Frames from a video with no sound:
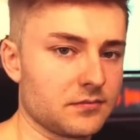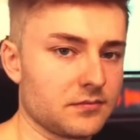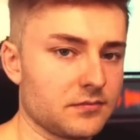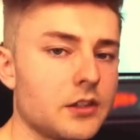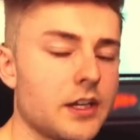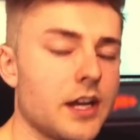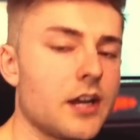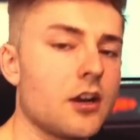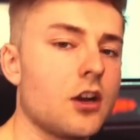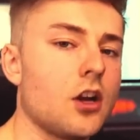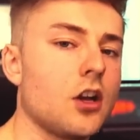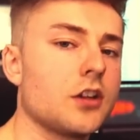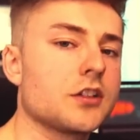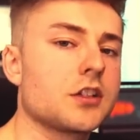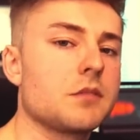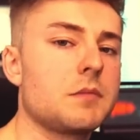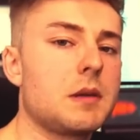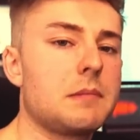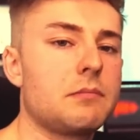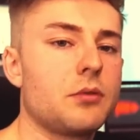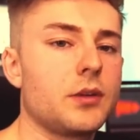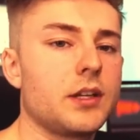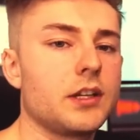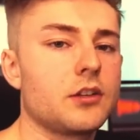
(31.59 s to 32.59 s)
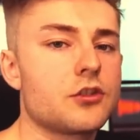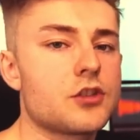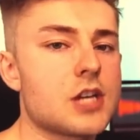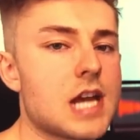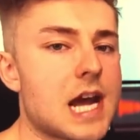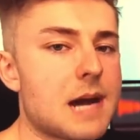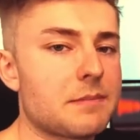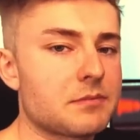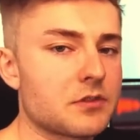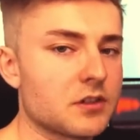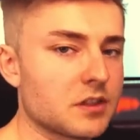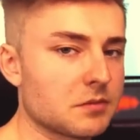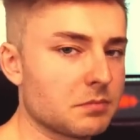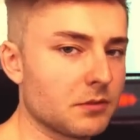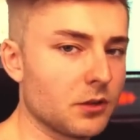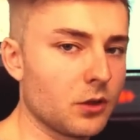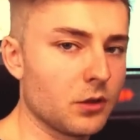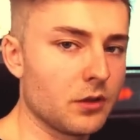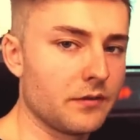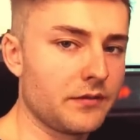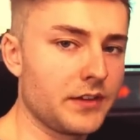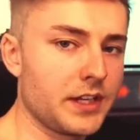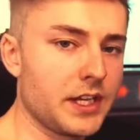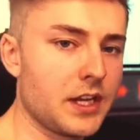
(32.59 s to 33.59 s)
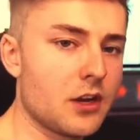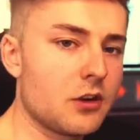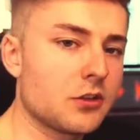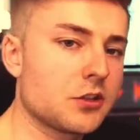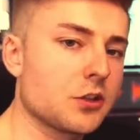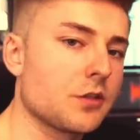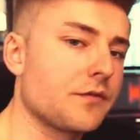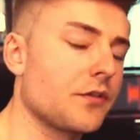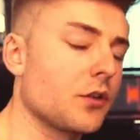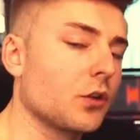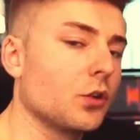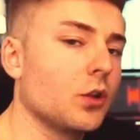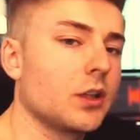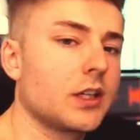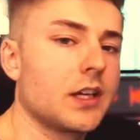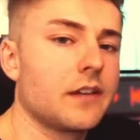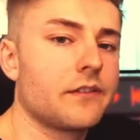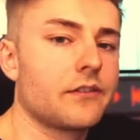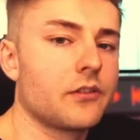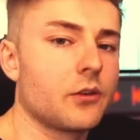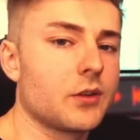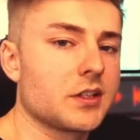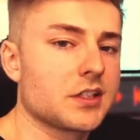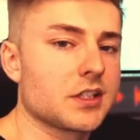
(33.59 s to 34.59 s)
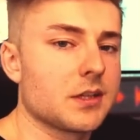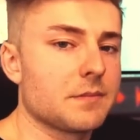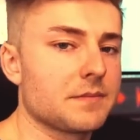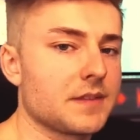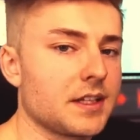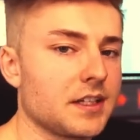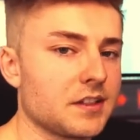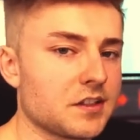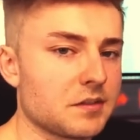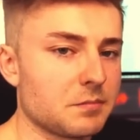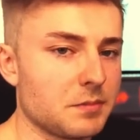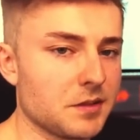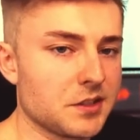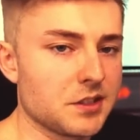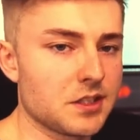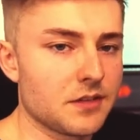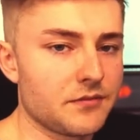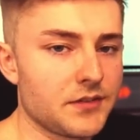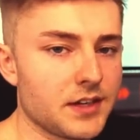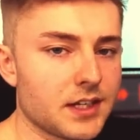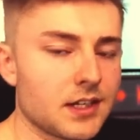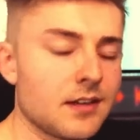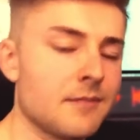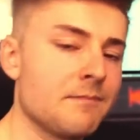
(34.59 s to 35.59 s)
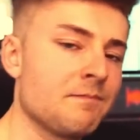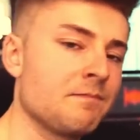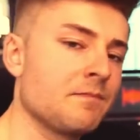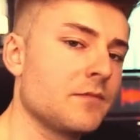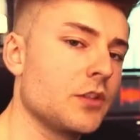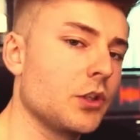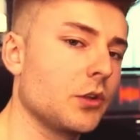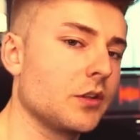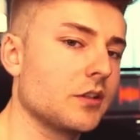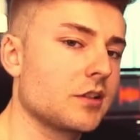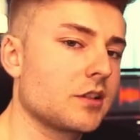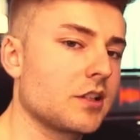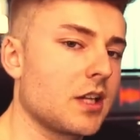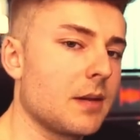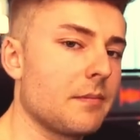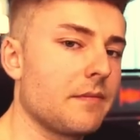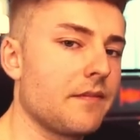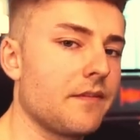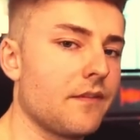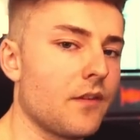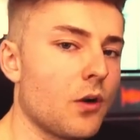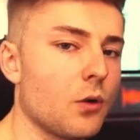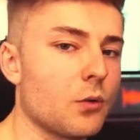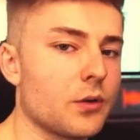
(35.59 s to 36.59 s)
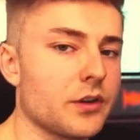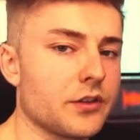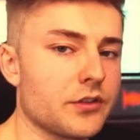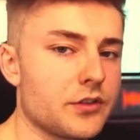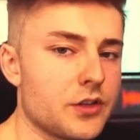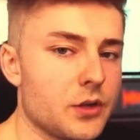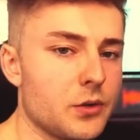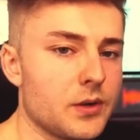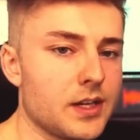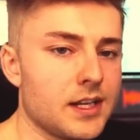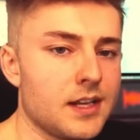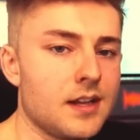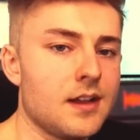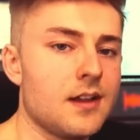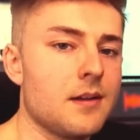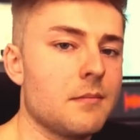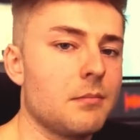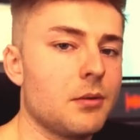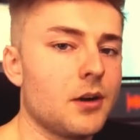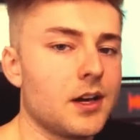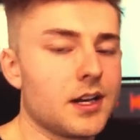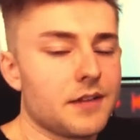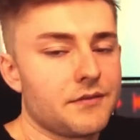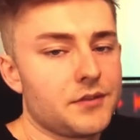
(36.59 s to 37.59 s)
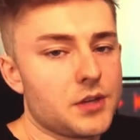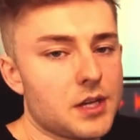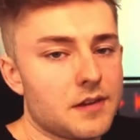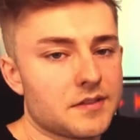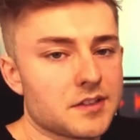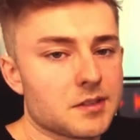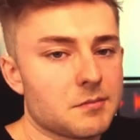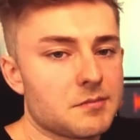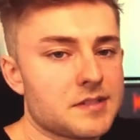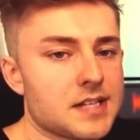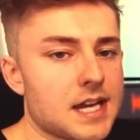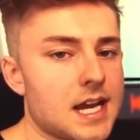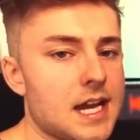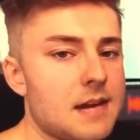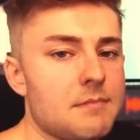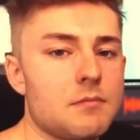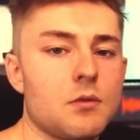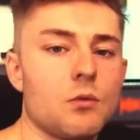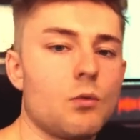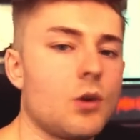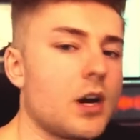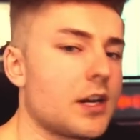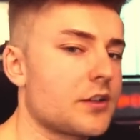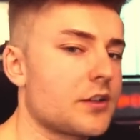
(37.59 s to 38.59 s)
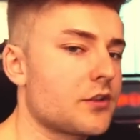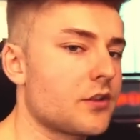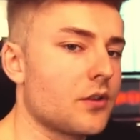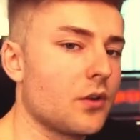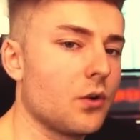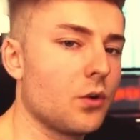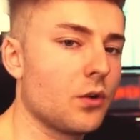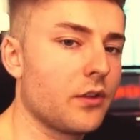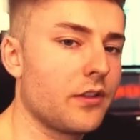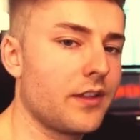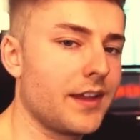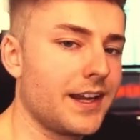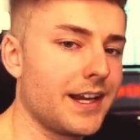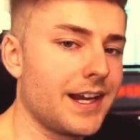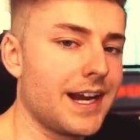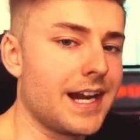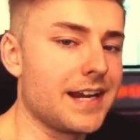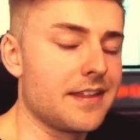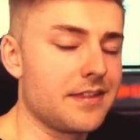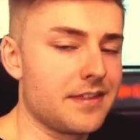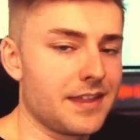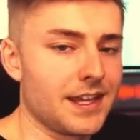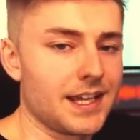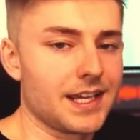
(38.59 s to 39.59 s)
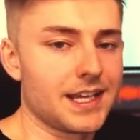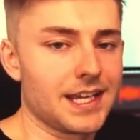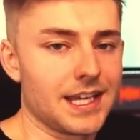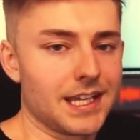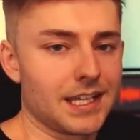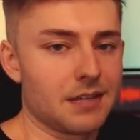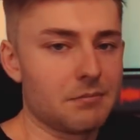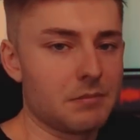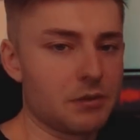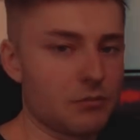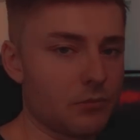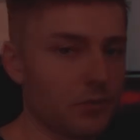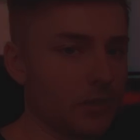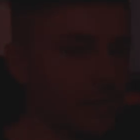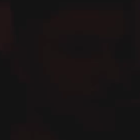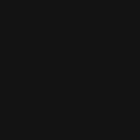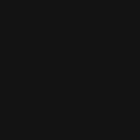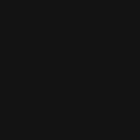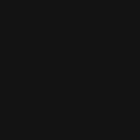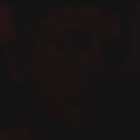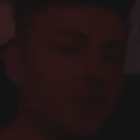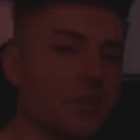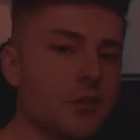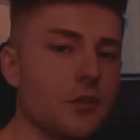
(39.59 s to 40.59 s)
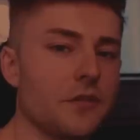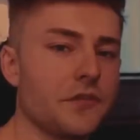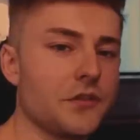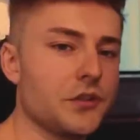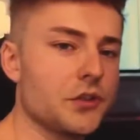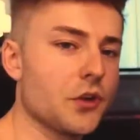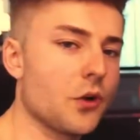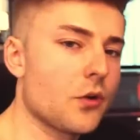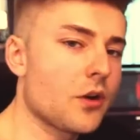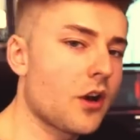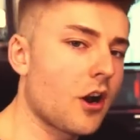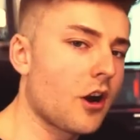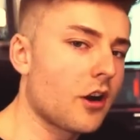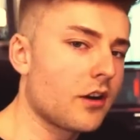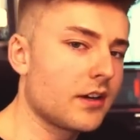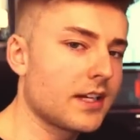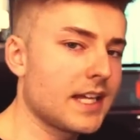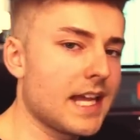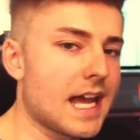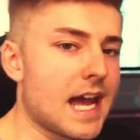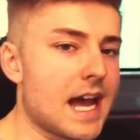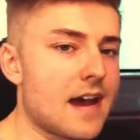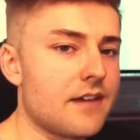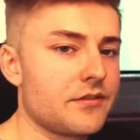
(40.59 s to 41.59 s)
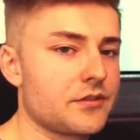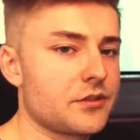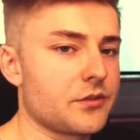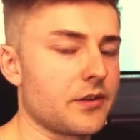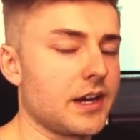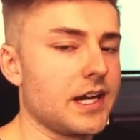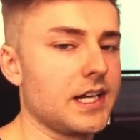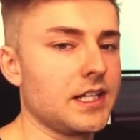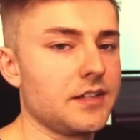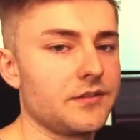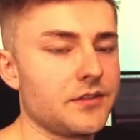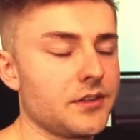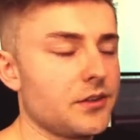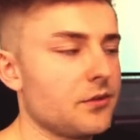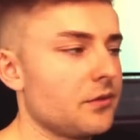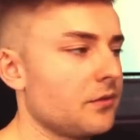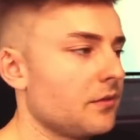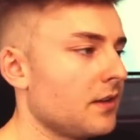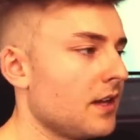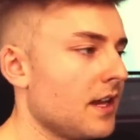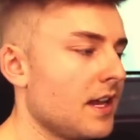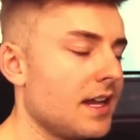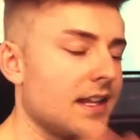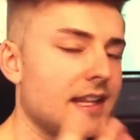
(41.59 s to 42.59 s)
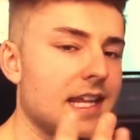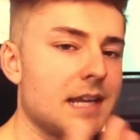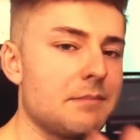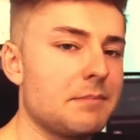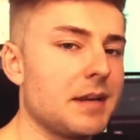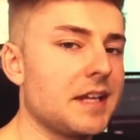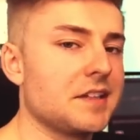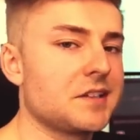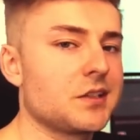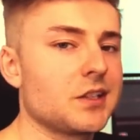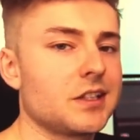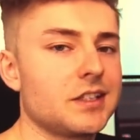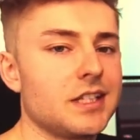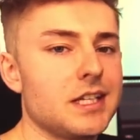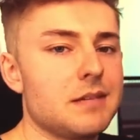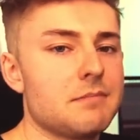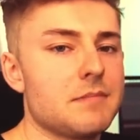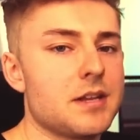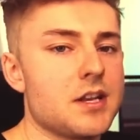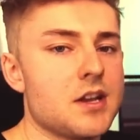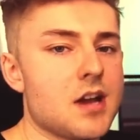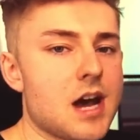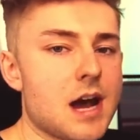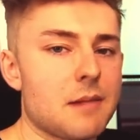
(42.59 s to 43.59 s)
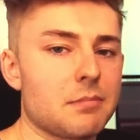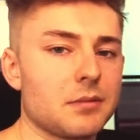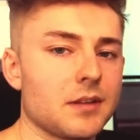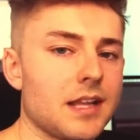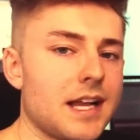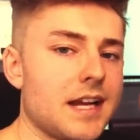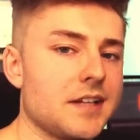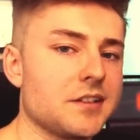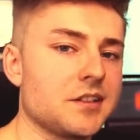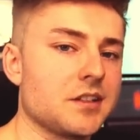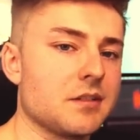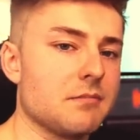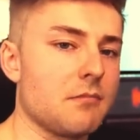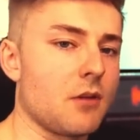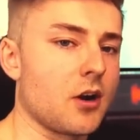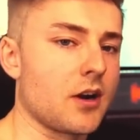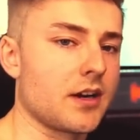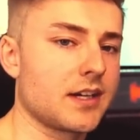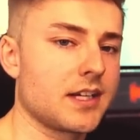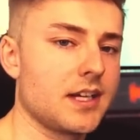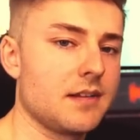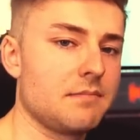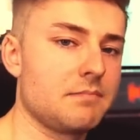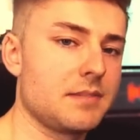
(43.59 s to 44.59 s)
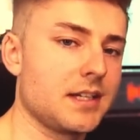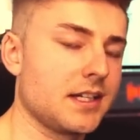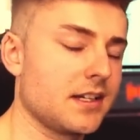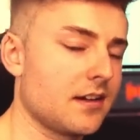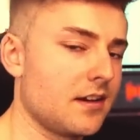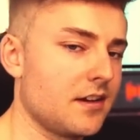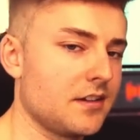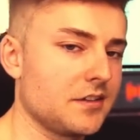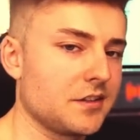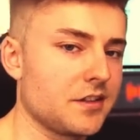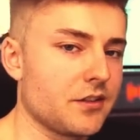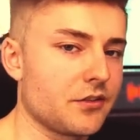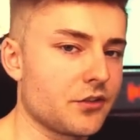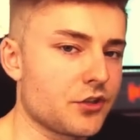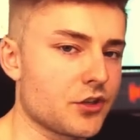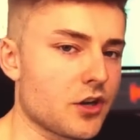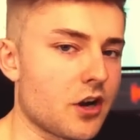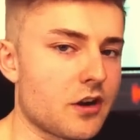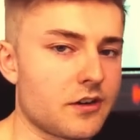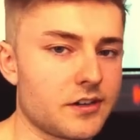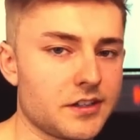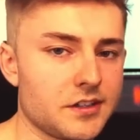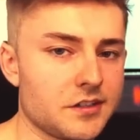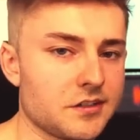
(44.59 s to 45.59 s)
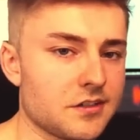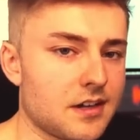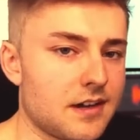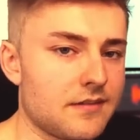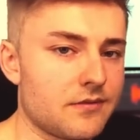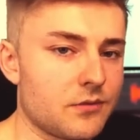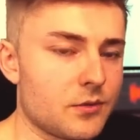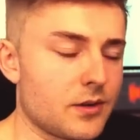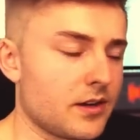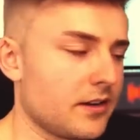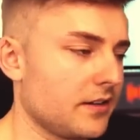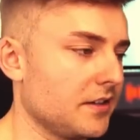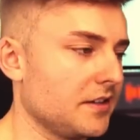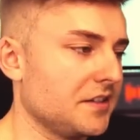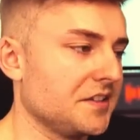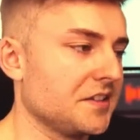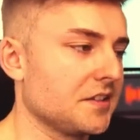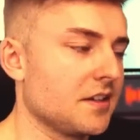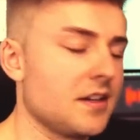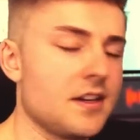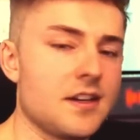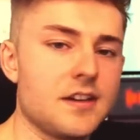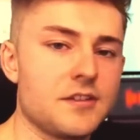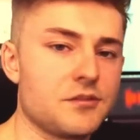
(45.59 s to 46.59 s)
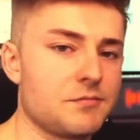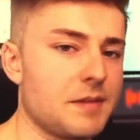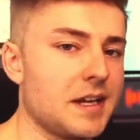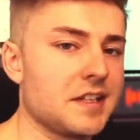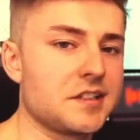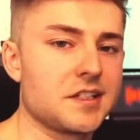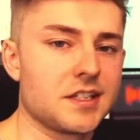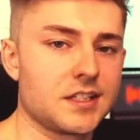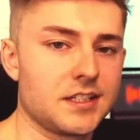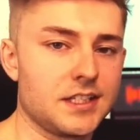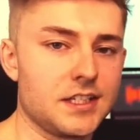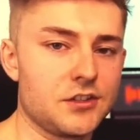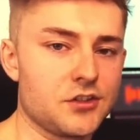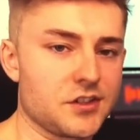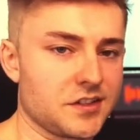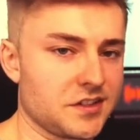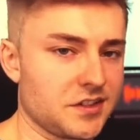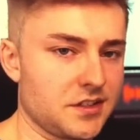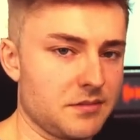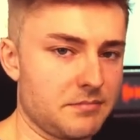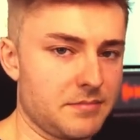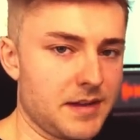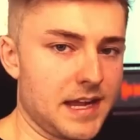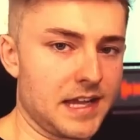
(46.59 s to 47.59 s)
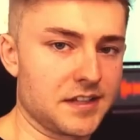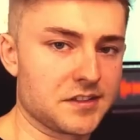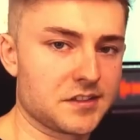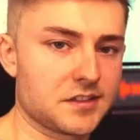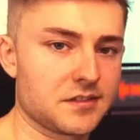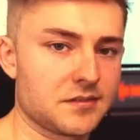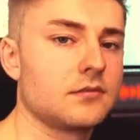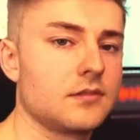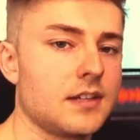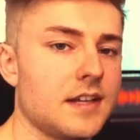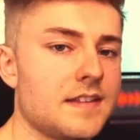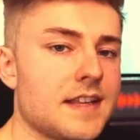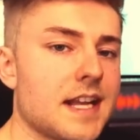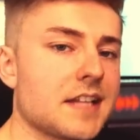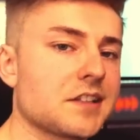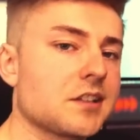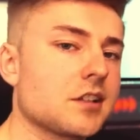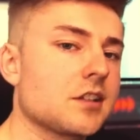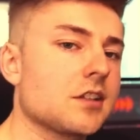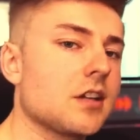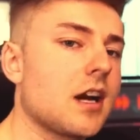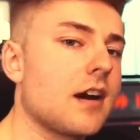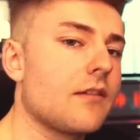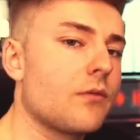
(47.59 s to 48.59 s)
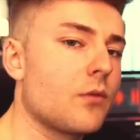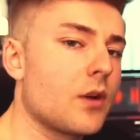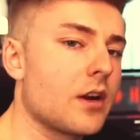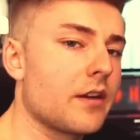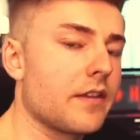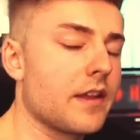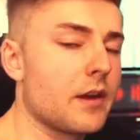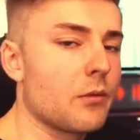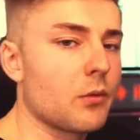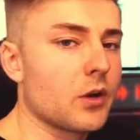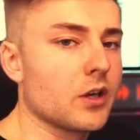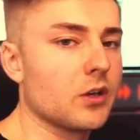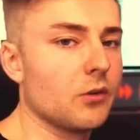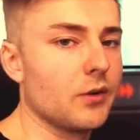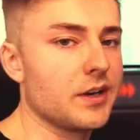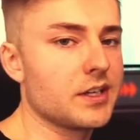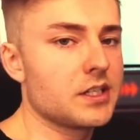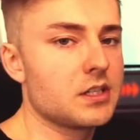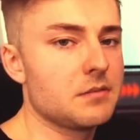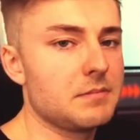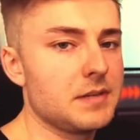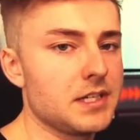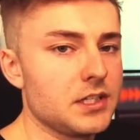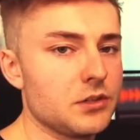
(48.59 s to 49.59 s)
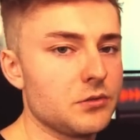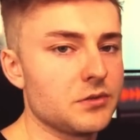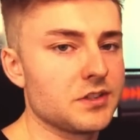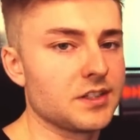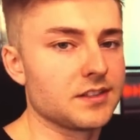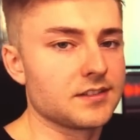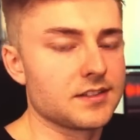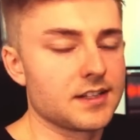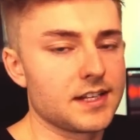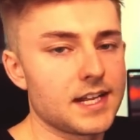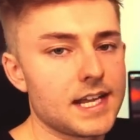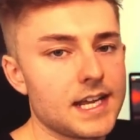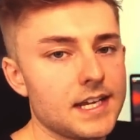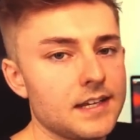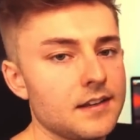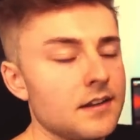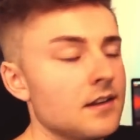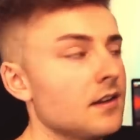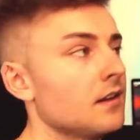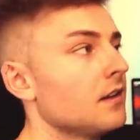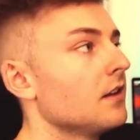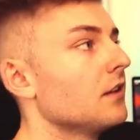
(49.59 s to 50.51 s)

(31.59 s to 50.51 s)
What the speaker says: Okay, I'll also be putting chapters below the video, so if you're looking for something specific, you can skip forward to it, but if you have some time, watch the whole thing. I think it can be really... All right, so if you don't already have TradingView, they basically monopolize the market because their charting software is basically just the best. And that's the software that we're going to be using today.